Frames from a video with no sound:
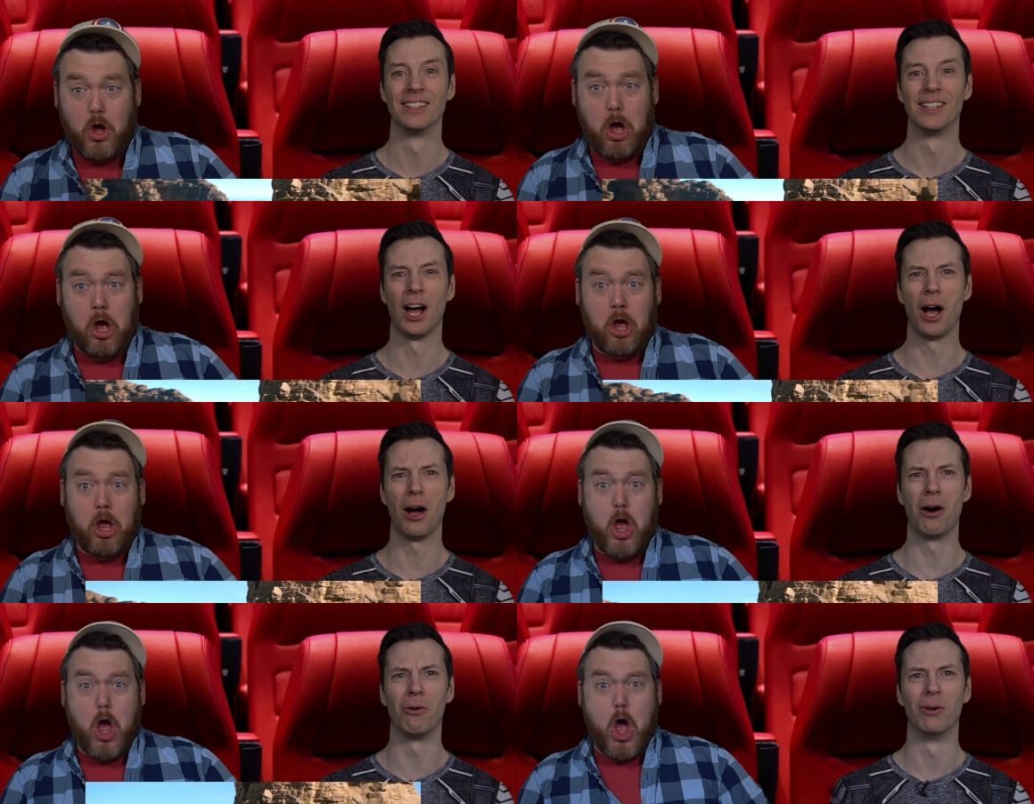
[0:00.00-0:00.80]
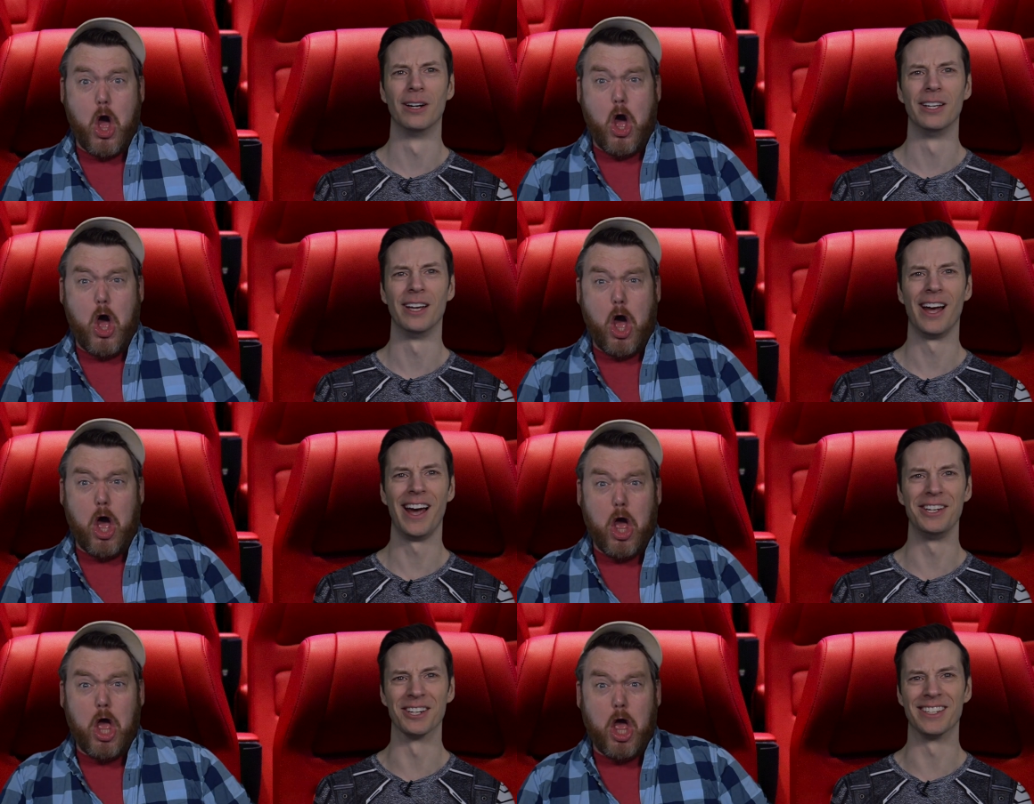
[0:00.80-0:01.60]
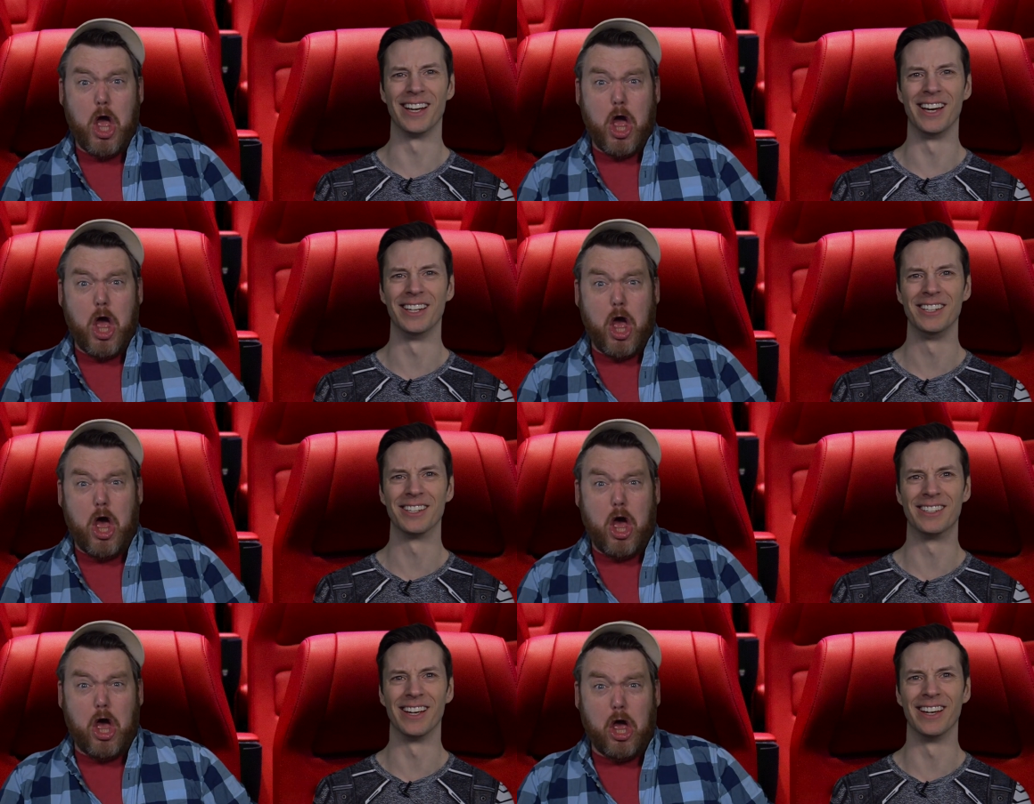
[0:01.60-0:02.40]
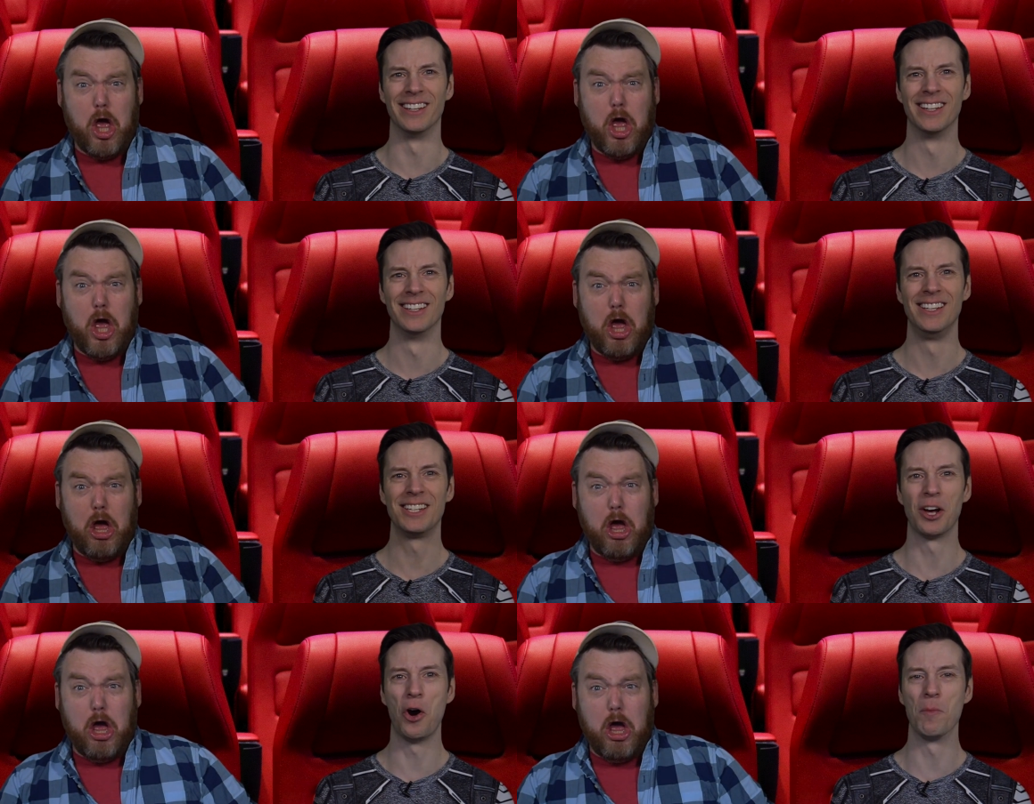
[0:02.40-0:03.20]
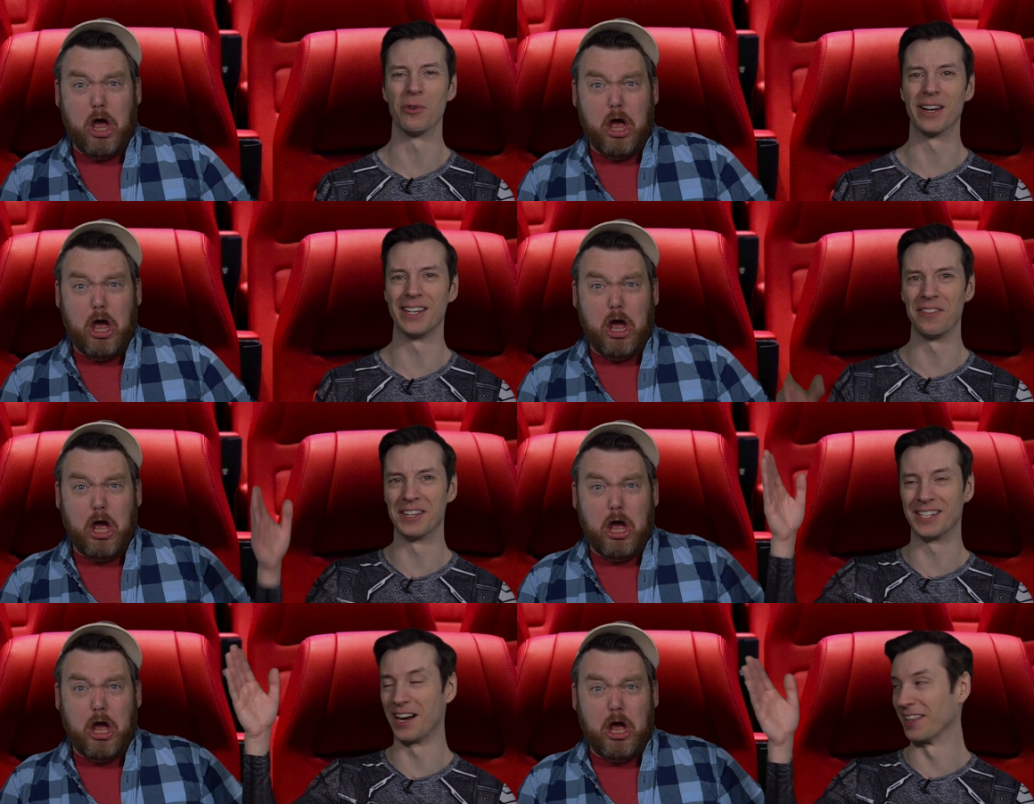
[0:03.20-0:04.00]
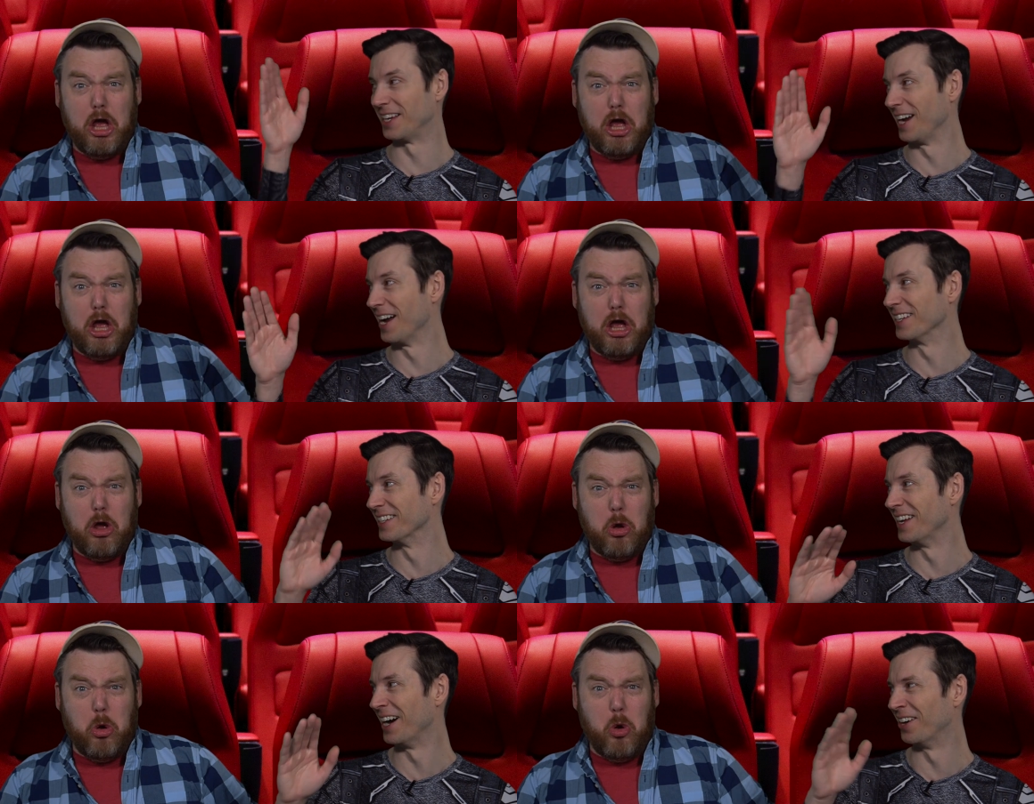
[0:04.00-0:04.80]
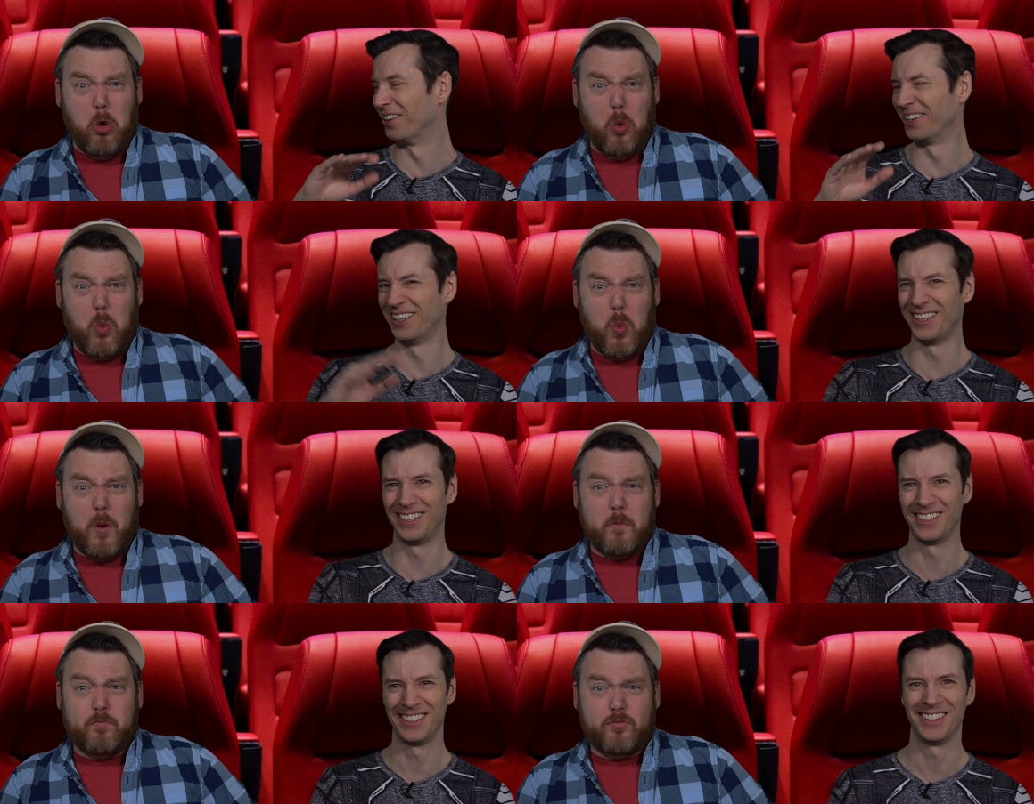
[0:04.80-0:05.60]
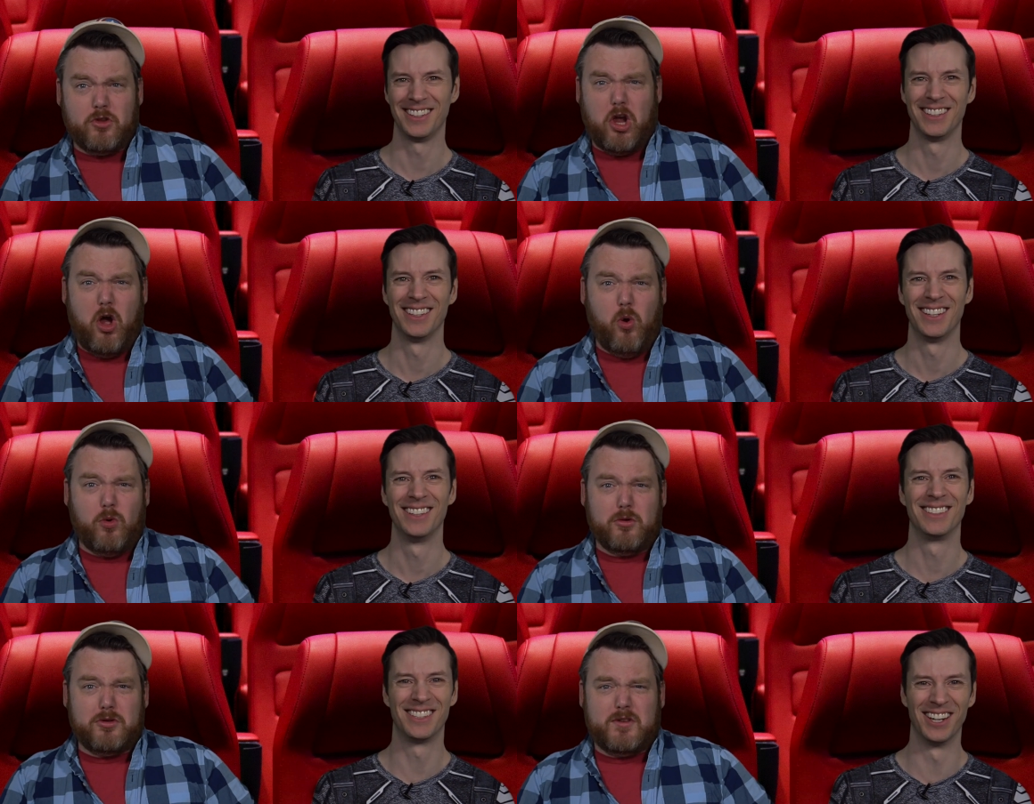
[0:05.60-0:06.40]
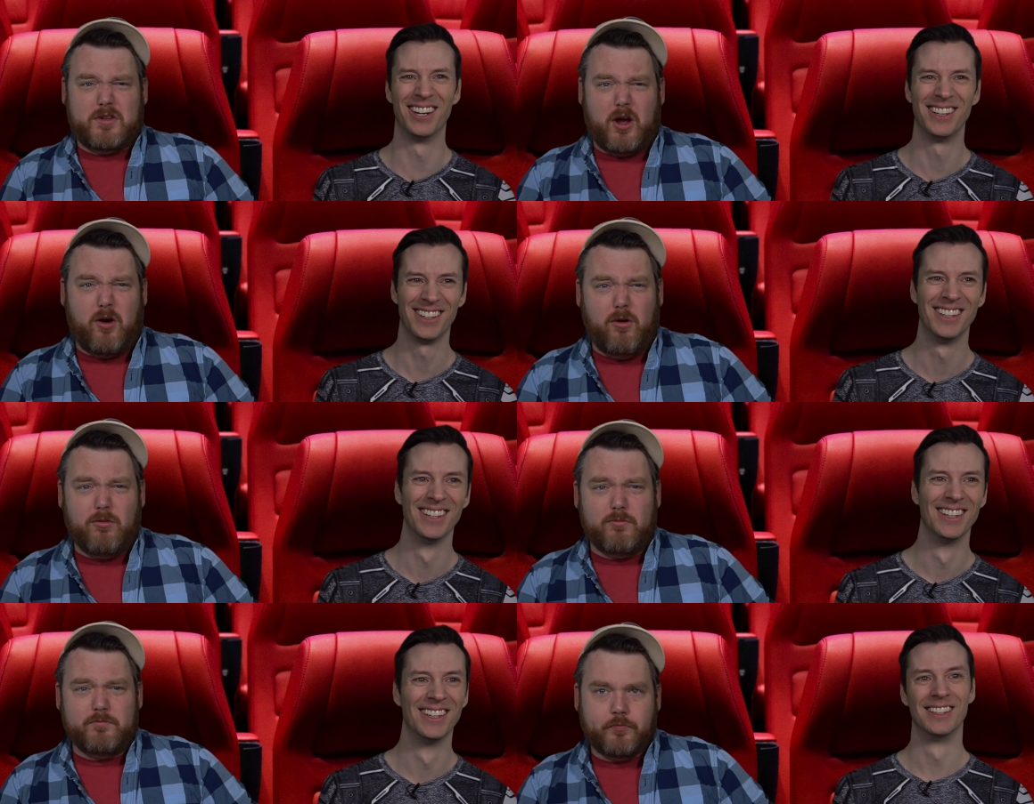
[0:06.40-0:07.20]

Speaker 1: Oh, oh. Dad, you're dead. You're dead. He's homering down the side of the canyon now. Ooh,
Speaker 2: don't, don't.